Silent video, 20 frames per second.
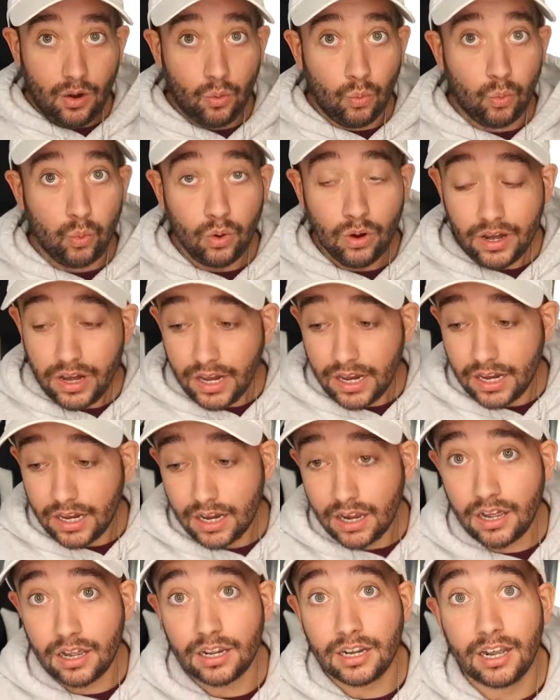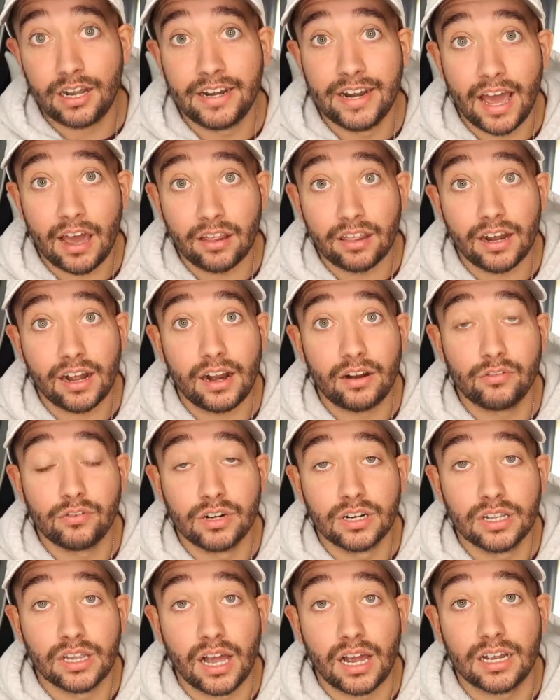now that I
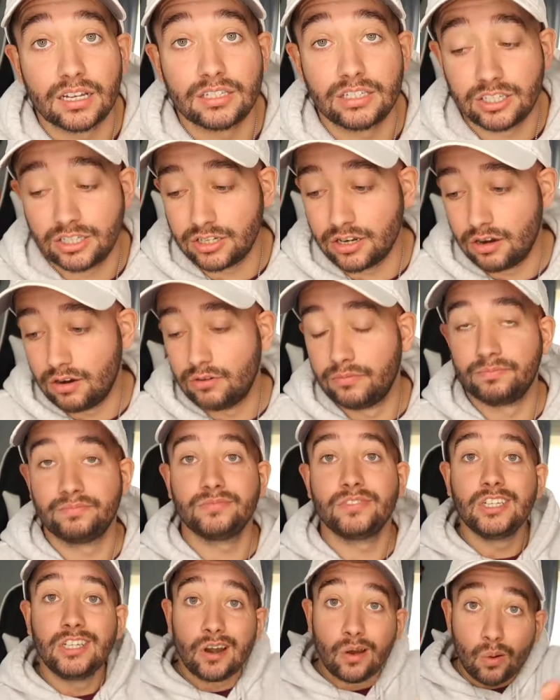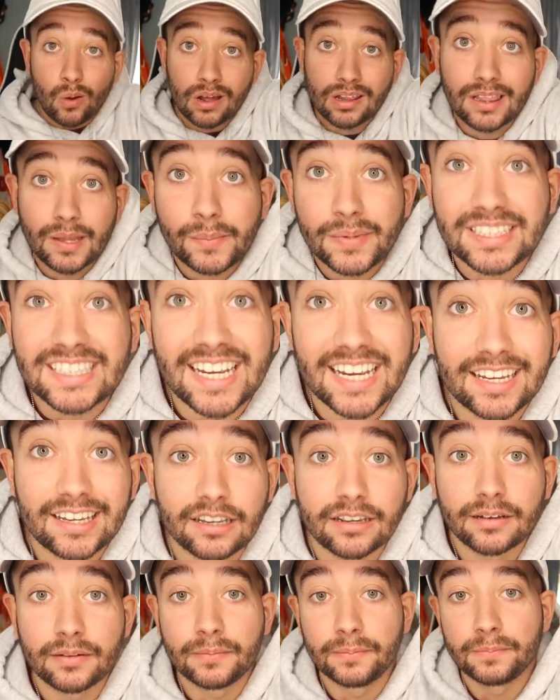realize, so, you know what, let me take you.